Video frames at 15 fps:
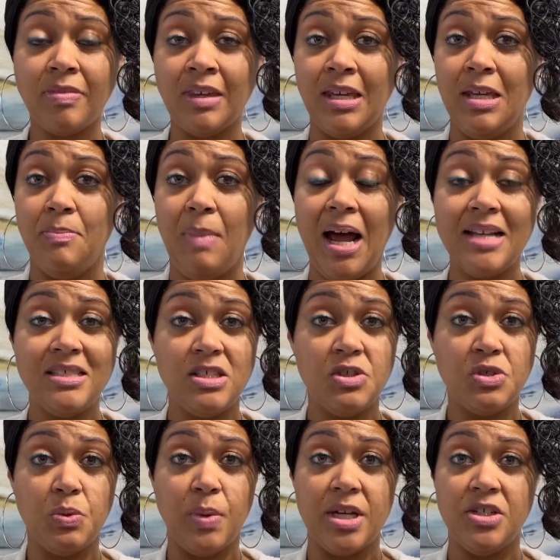In my
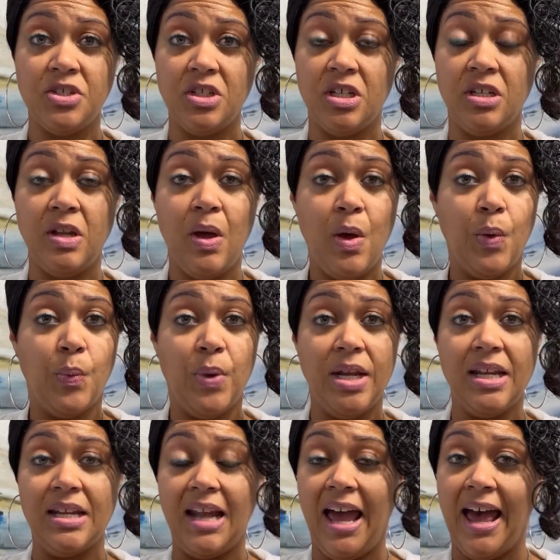situation, we
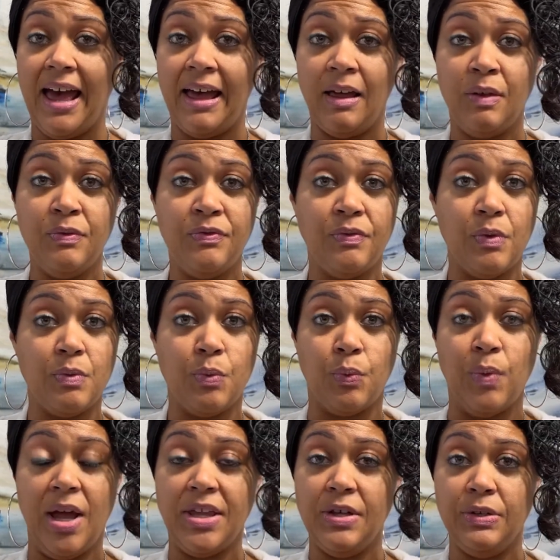didn't have
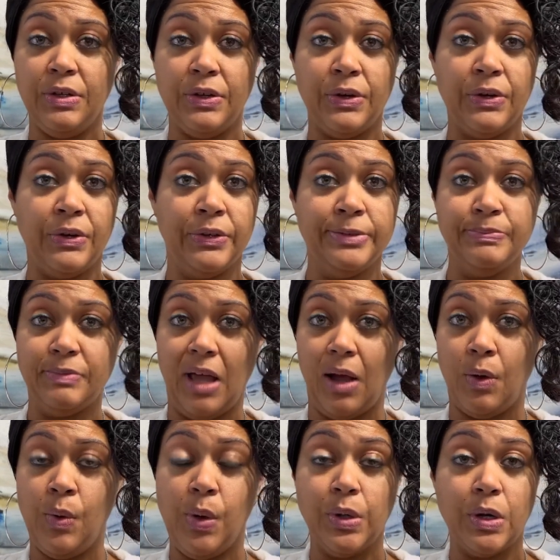regular
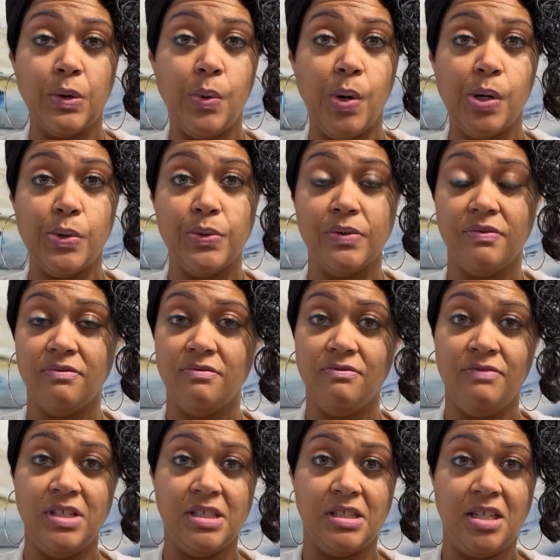quote unquote
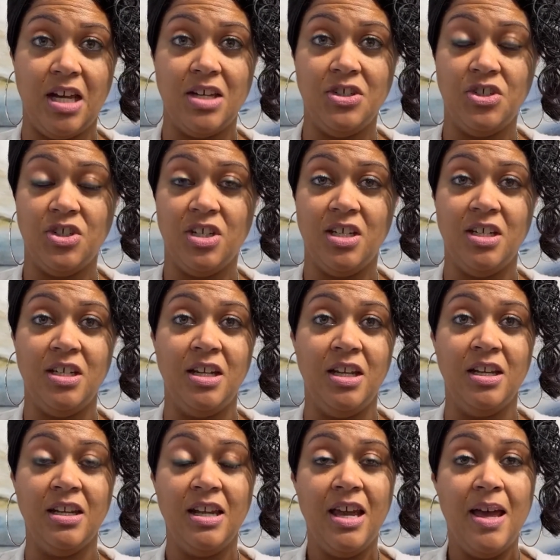visitation
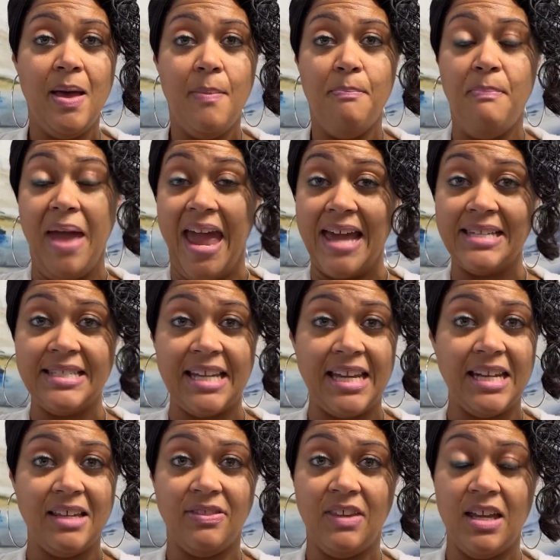and
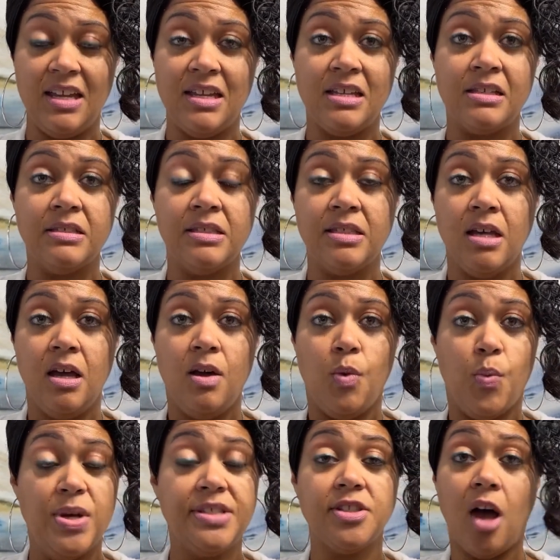mandated things.
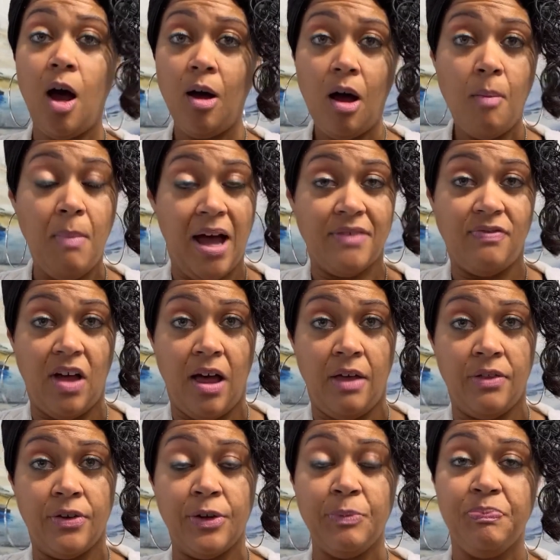We saw my
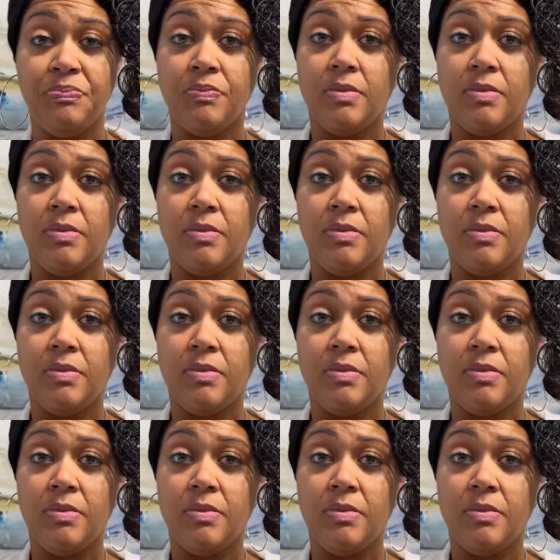father.